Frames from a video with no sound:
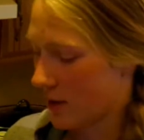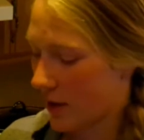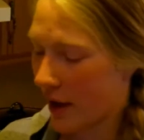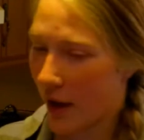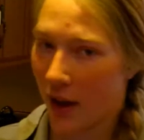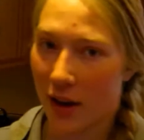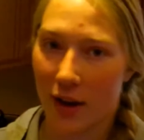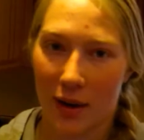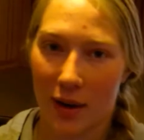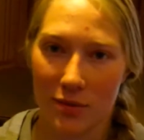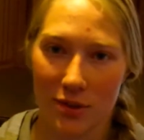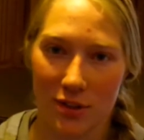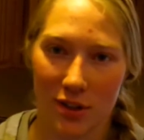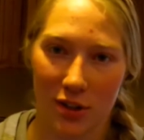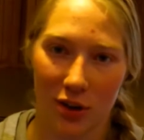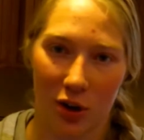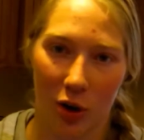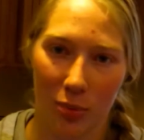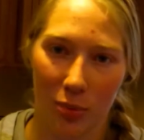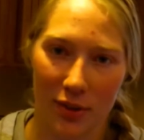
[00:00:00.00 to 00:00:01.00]
And I'm just going
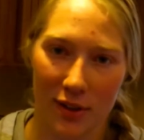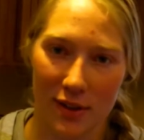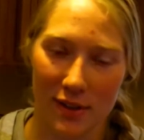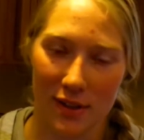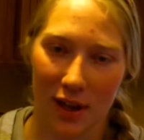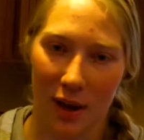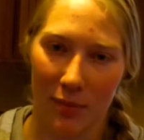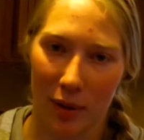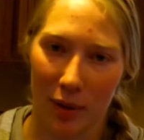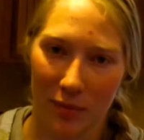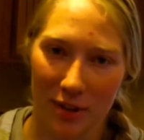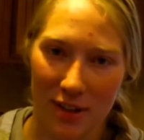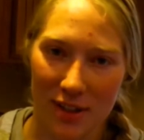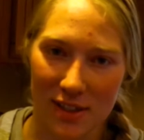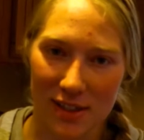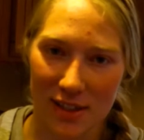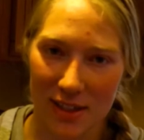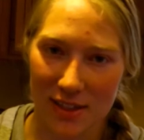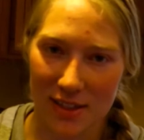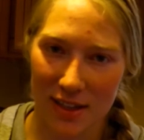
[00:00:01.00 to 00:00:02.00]
to open this up, I'm going to
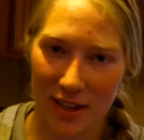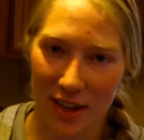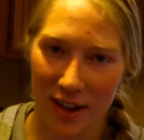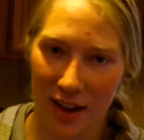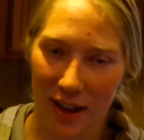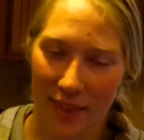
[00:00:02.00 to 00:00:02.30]
season it,